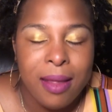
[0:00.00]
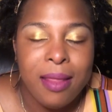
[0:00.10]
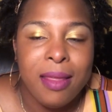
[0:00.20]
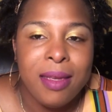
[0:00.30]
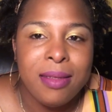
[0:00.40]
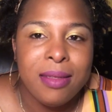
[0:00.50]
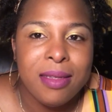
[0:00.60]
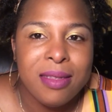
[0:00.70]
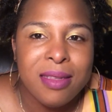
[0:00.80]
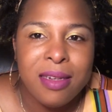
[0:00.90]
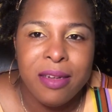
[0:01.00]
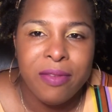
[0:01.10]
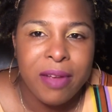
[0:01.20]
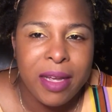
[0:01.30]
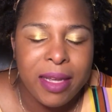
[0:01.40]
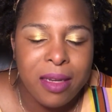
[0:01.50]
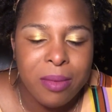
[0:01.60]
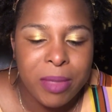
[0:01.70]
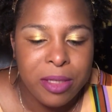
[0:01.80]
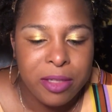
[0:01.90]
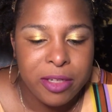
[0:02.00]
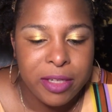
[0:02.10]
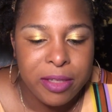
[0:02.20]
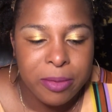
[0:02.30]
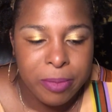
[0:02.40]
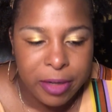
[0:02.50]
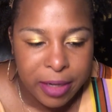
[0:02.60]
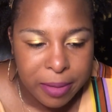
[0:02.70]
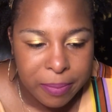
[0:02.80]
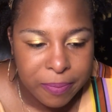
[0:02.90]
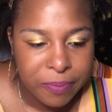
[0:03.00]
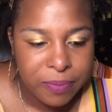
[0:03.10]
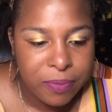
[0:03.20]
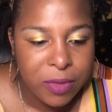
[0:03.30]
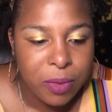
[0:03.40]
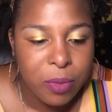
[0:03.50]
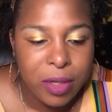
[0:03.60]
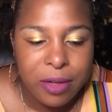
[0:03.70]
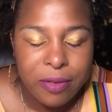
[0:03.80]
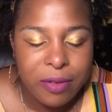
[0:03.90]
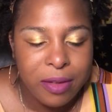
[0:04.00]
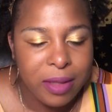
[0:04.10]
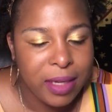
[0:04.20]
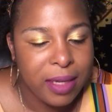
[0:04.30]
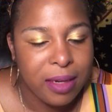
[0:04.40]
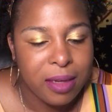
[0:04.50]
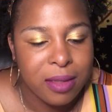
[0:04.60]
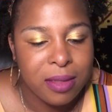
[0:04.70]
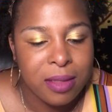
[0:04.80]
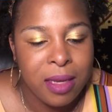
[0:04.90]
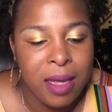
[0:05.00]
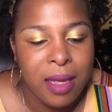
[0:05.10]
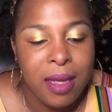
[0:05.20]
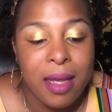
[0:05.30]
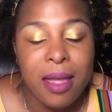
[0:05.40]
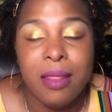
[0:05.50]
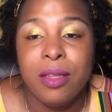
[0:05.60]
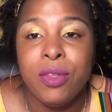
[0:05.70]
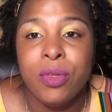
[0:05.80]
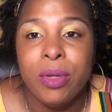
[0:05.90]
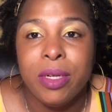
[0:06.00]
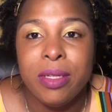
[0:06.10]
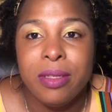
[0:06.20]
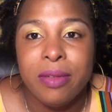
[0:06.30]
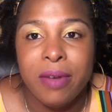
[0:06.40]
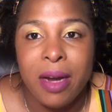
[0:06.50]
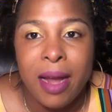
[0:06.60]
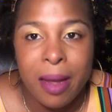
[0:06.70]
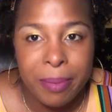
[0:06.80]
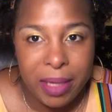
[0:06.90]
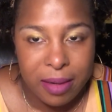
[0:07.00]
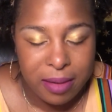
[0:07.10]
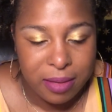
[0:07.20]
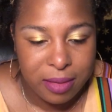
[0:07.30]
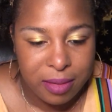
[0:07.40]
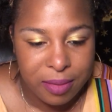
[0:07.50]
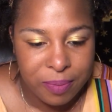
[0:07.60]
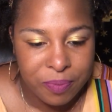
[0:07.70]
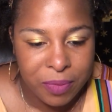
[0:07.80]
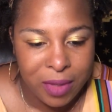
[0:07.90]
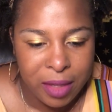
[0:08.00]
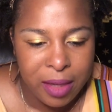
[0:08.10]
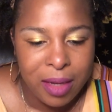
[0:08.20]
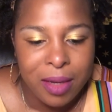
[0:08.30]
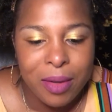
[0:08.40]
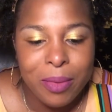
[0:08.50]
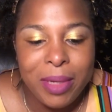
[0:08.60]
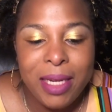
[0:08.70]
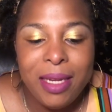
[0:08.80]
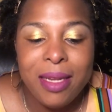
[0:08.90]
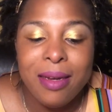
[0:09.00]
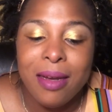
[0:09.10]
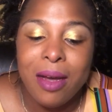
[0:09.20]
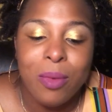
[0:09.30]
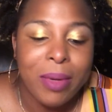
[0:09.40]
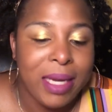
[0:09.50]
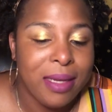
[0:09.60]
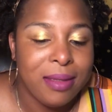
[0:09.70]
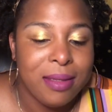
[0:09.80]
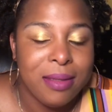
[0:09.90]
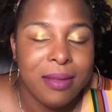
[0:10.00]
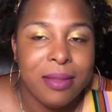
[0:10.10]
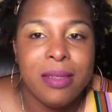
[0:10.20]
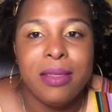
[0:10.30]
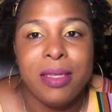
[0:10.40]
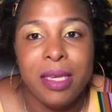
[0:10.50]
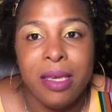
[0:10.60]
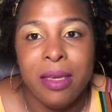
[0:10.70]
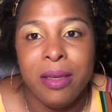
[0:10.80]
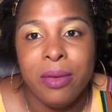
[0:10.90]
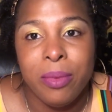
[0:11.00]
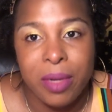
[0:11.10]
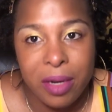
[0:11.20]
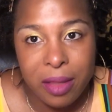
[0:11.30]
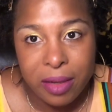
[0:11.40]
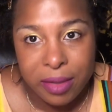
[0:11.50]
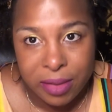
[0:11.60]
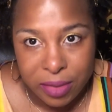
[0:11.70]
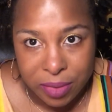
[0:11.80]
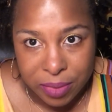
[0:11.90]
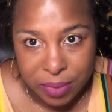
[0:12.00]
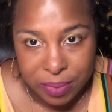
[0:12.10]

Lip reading: This is the divine mystery supreme. A wonderful thing it is, and the source of our happiness. We need not wait to see what others do."